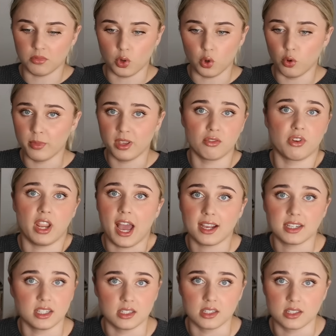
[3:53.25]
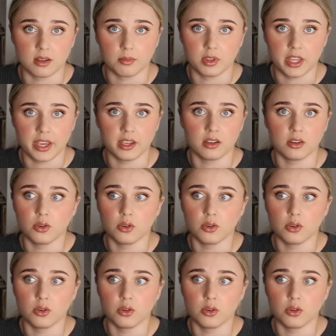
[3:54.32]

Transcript: or me reacting to something,